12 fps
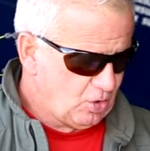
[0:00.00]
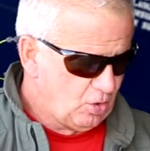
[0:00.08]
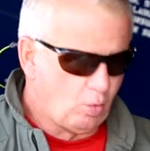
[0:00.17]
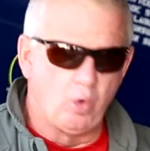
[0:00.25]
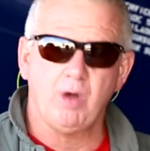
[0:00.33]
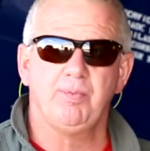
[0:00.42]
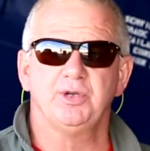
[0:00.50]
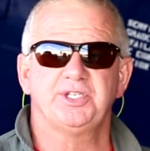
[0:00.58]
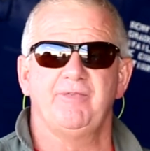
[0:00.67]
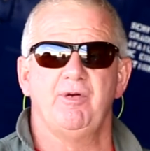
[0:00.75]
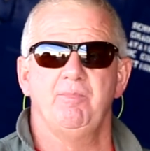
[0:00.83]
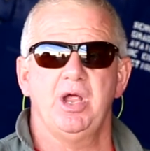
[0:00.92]
Warbirds
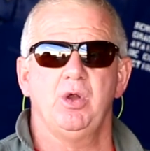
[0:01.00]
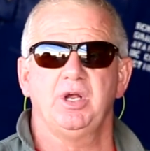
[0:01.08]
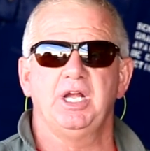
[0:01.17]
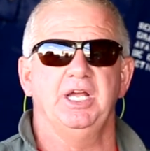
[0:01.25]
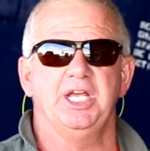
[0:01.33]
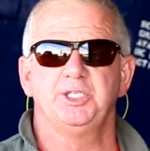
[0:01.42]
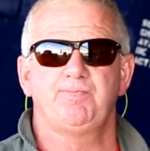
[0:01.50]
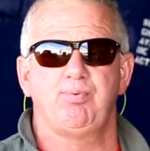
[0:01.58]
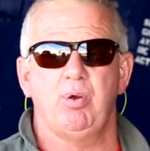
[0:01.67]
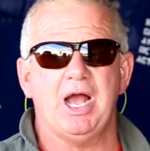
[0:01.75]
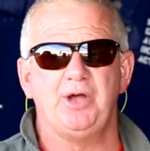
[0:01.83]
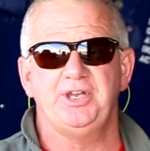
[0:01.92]
of America is
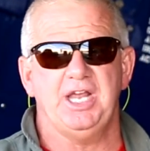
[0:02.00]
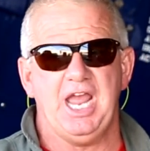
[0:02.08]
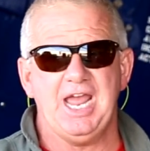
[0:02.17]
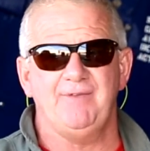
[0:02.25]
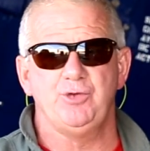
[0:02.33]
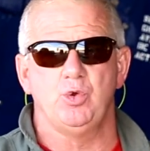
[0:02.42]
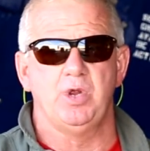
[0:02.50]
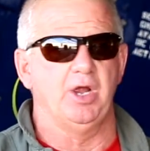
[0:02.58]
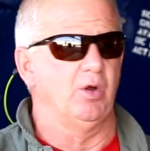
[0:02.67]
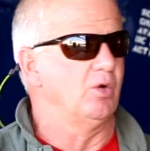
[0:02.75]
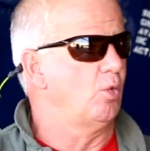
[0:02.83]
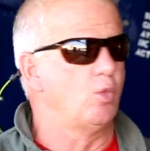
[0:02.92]
proud to have you
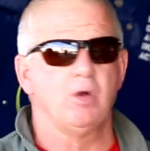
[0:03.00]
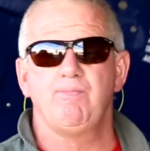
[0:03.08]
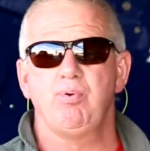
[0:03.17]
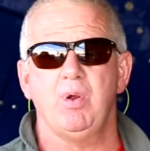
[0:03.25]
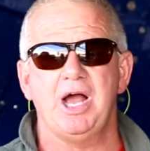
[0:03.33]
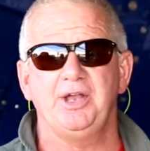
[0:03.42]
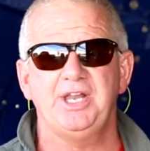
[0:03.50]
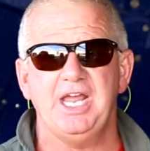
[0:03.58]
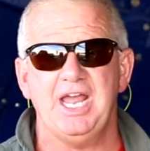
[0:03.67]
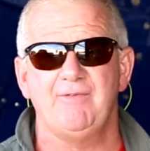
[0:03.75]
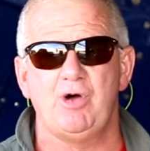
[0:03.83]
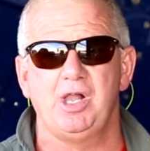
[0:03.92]
here. We're proud to
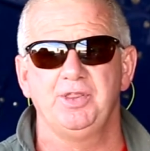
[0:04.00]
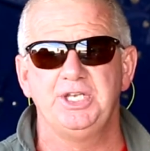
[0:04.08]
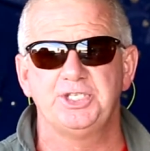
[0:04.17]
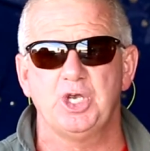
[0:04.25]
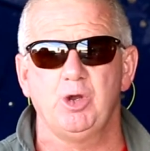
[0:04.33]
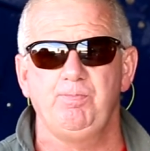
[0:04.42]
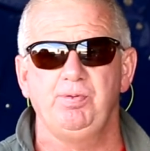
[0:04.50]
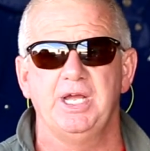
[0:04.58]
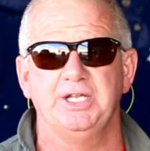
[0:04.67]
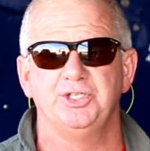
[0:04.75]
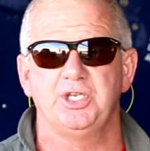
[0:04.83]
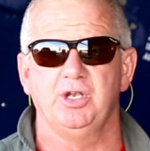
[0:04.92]
have all these
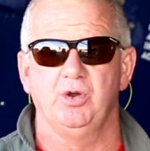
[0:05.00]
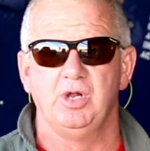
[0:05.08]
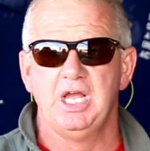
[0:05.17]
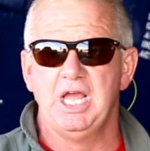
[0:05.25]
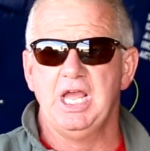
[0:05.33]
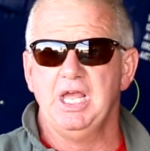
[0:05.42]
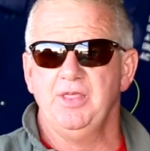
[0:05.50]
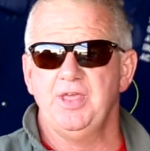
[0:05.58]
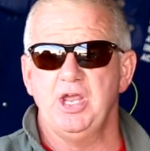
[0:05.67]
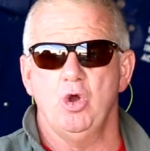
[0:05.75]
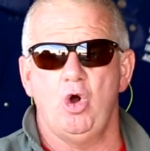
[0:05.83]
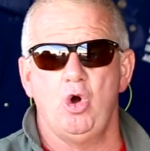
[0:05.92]
airplanes here.
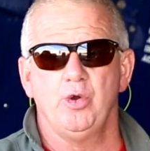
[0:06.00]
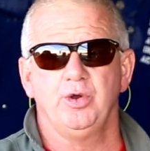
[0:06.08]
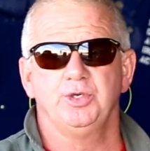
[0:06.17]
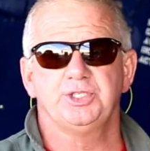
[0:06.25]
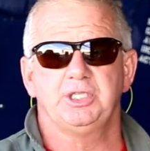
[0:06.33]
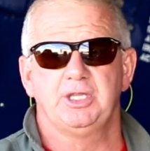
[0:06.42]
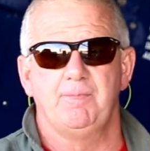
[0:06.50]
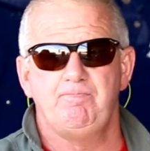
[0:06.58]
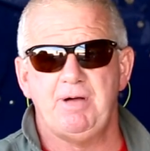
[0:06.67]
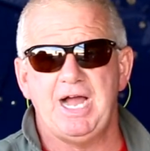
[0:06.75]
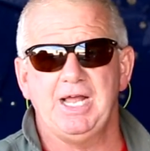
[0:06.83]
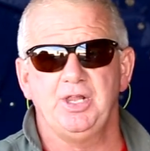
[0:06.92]
The owners, the
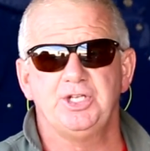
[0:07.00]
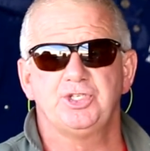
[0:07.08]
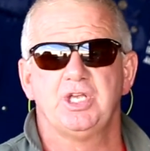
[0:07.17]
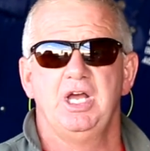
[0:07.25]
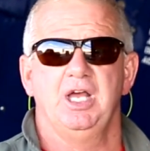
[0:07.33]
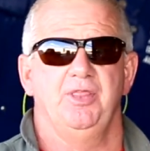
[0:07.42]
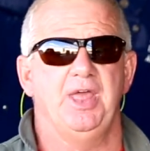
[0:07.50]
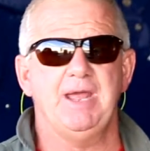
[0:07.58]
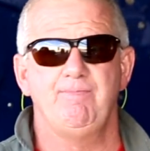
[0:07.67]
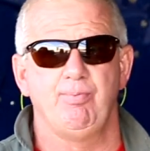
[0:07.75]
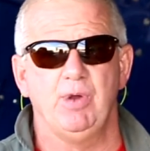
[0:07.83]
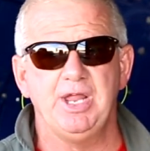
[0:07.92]
pilots, they
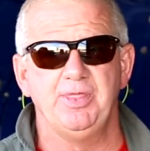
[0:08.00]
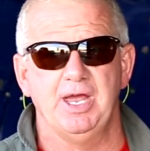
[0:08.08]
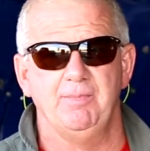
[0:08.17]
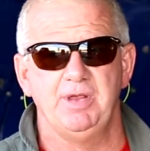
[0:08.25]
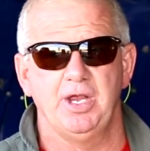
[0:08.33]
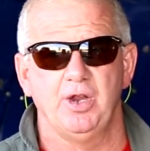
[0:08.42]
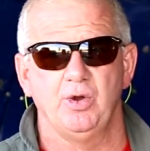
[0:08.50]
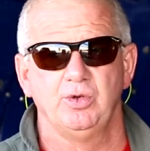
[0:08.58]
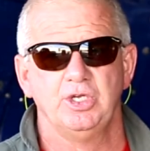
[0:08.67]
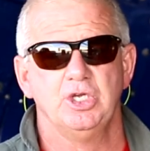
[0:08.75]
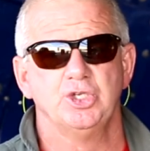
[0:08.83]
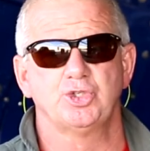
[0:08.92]
bring them here
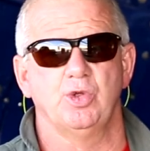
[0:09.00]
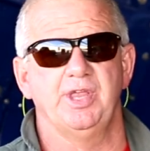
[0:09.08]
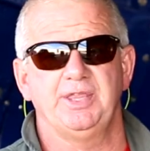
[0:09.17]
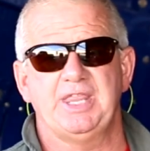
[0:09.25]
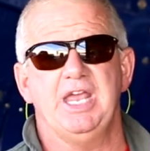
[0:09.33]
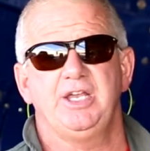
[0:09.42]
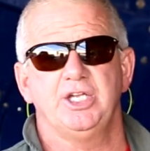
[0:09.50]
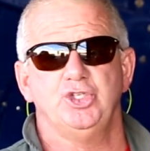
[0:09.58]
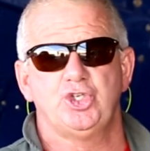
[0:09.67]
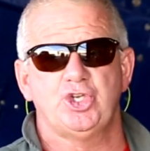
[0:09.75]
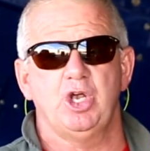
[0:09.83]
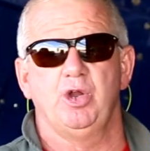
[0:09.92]
so that they can
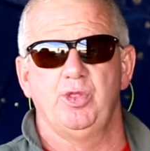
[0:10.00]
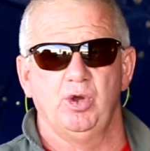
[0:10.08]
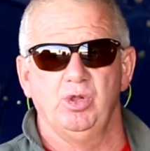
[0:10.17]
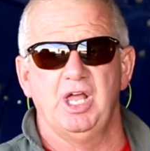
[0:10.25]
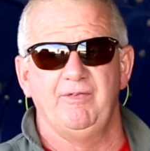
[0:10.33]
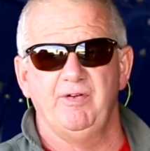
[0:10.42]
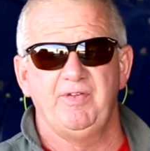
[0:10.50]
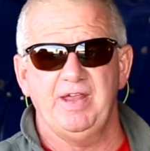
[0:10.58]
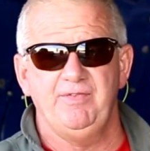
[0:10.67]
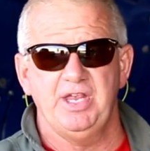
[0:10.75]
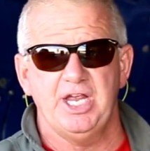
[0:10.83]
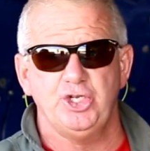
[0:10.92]
share their love of
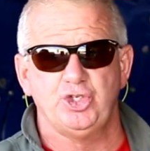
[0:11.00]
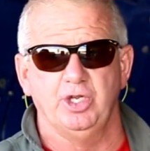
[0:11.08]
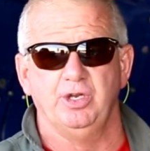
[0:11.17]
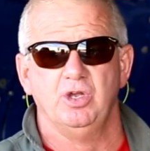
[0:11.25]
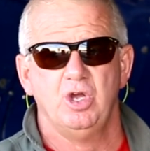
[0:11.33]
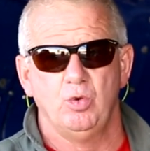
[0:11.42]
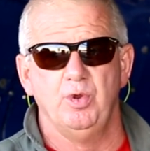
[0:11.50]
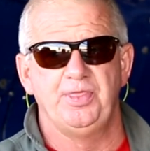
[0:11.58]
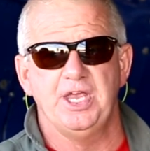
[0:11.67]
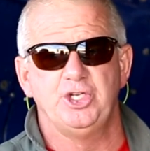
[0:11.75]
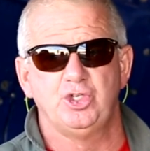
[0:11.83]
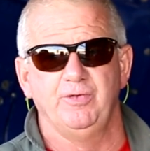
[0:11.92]
aviation with
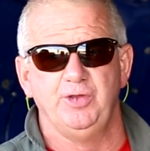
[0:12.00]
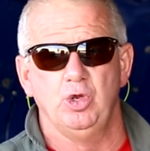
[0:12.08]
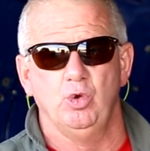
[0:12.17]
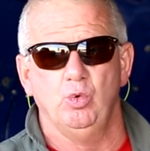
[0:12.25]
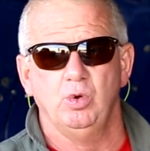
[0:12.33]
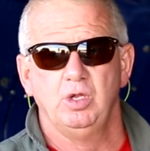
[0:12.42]
each of you.